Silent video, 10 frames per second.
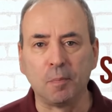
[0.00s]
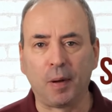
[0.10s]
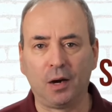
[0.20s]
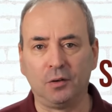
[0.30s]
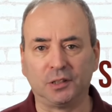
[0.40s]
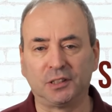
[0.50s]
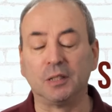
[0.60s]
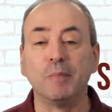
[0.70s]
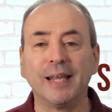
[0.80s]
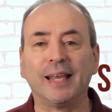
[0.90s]
components
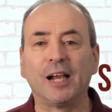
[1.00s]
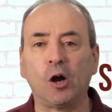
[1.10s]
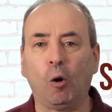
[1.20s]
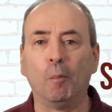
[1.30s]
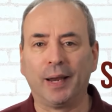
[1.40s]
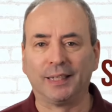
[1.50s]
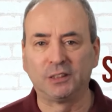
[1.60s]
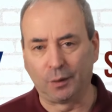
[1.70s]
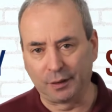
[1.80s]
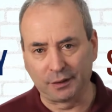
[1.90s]
that make it
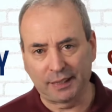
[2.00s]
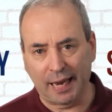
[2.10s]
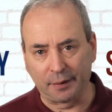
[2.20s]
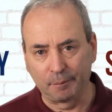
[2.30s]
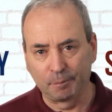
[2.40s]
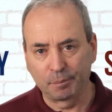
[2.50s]
complex to understand.